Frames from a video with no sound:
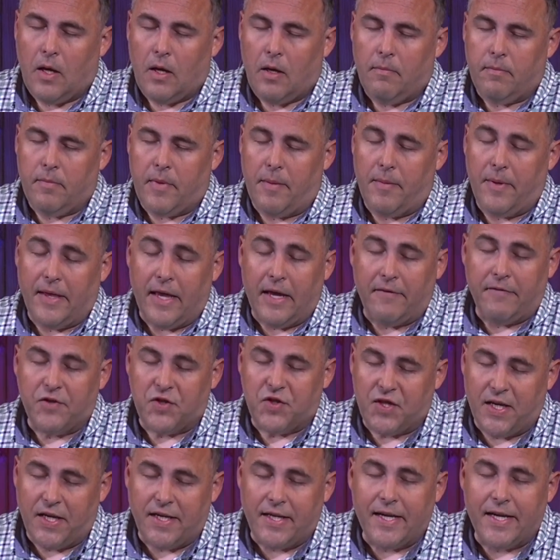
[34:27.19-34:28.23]
Maybe they've
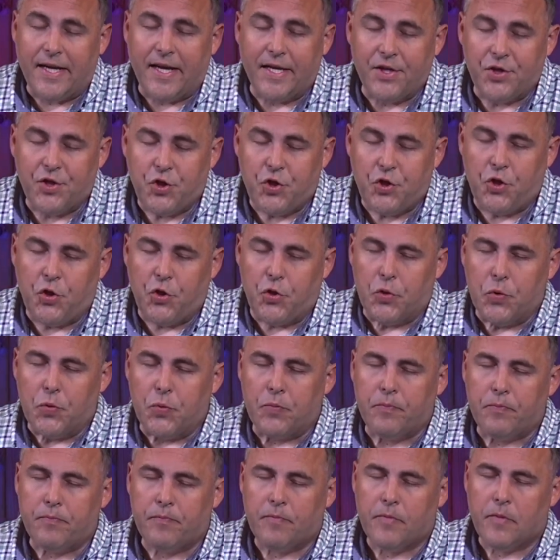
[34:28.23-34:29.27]
sinned against you.
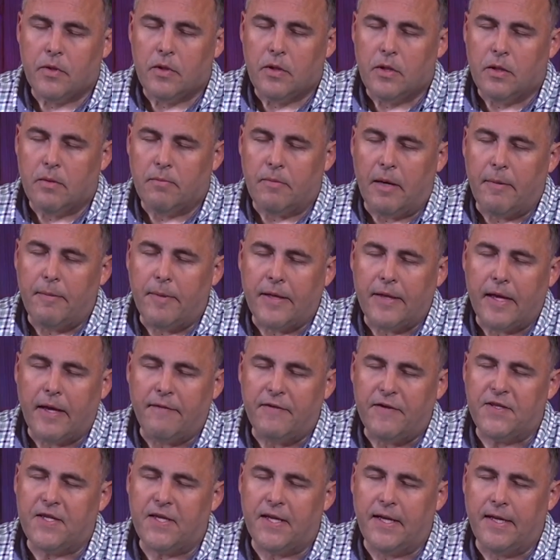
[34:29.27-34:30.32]
Maybe they've
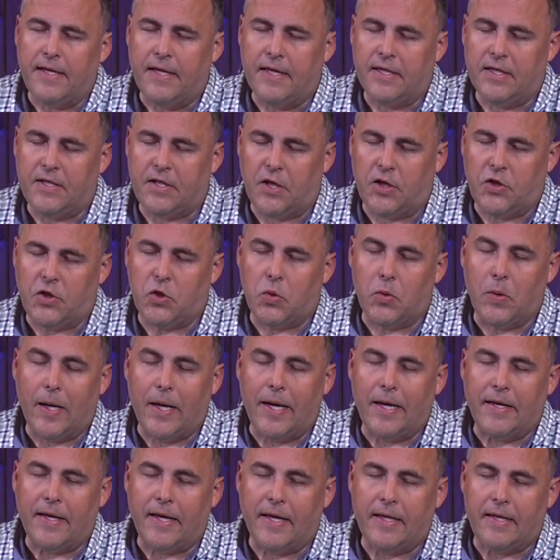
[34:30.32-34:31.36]
sinned in such a way
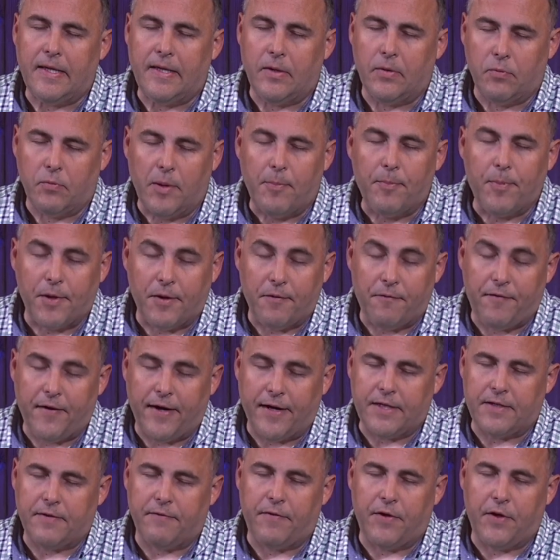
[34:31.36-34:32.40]
that the ripple
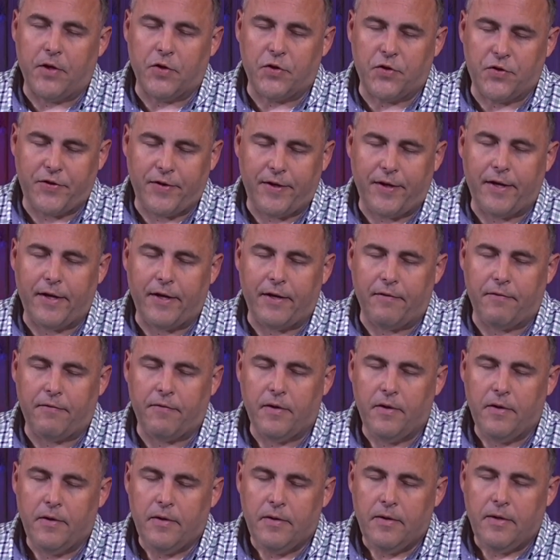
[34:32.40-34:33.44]
effects of their sin have,
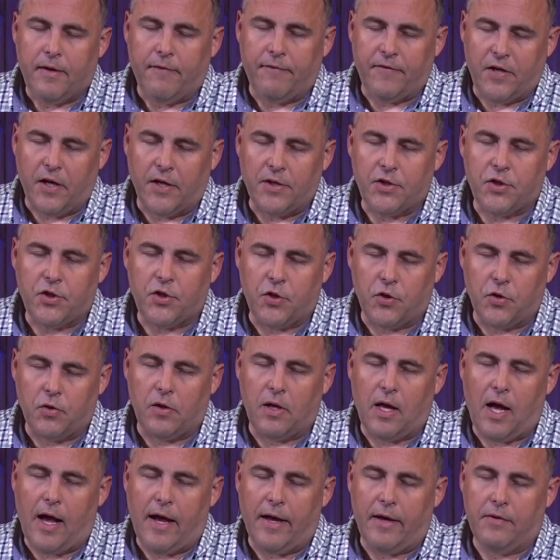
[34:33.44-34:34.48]
have touched your
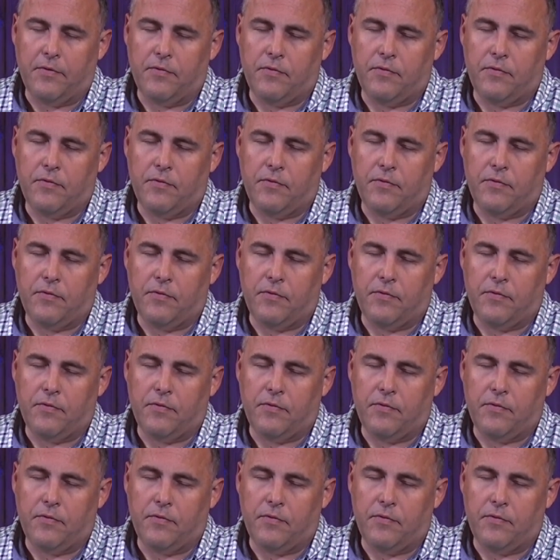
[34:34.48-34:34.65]
life.